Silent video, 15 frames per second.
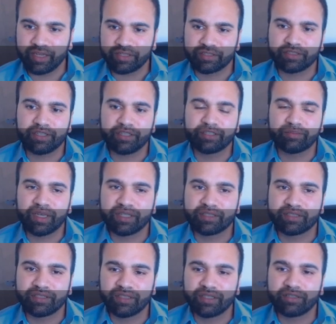agencies may
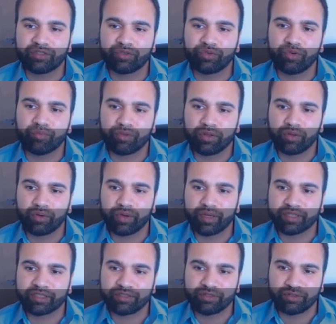seek to
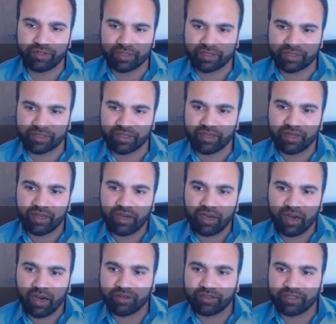employ students
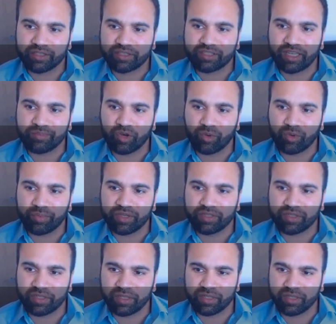under the STEM
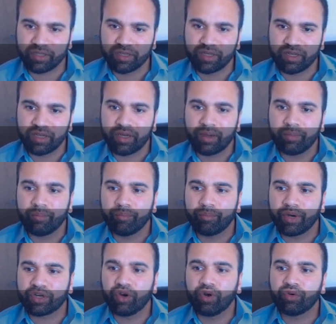OPT,
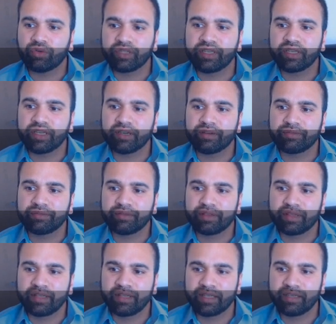but only if
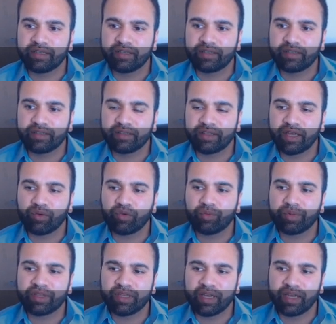the they will
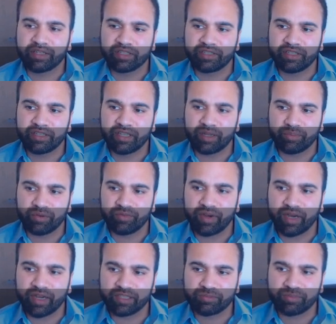be the entity that
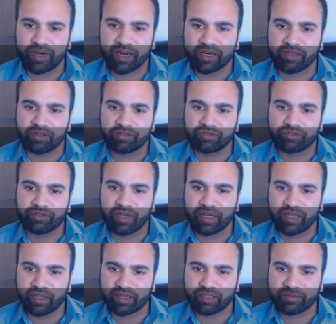provides practical
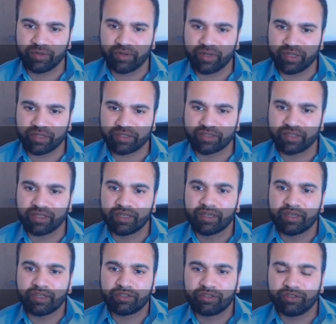training experience
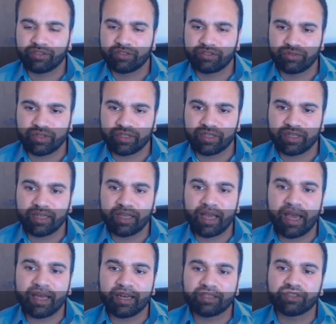to the student
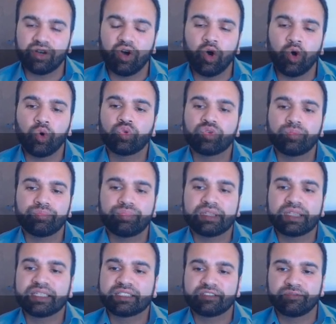at its own
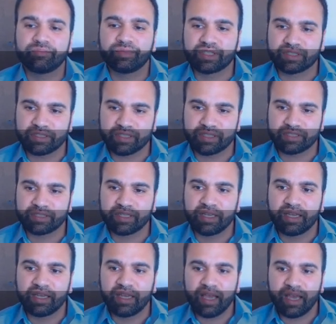place of business
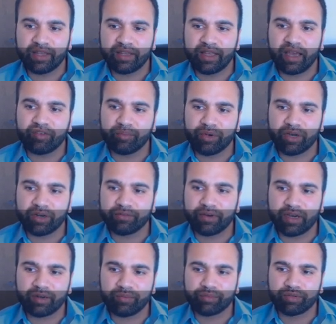and they have a bona
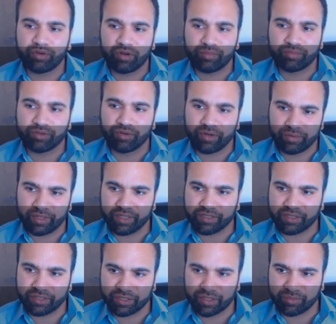fide employer-employee
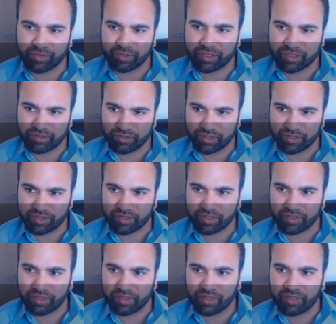relationship with the student.
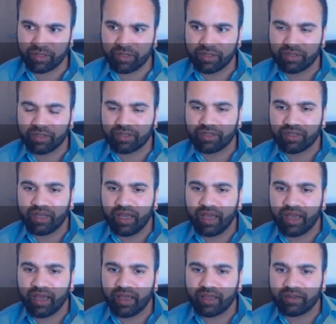
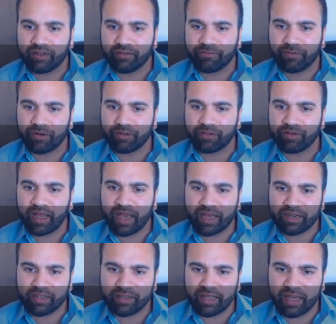And it further
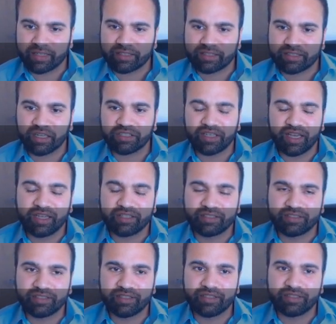added that such
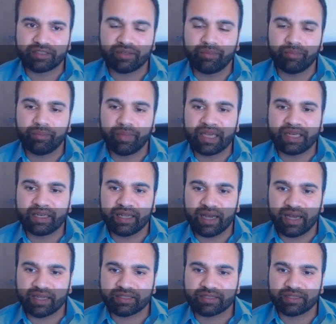entities may
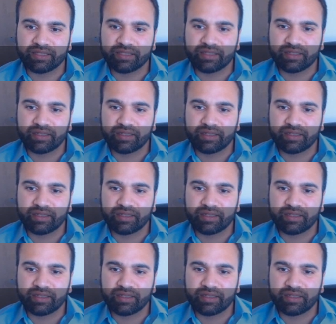not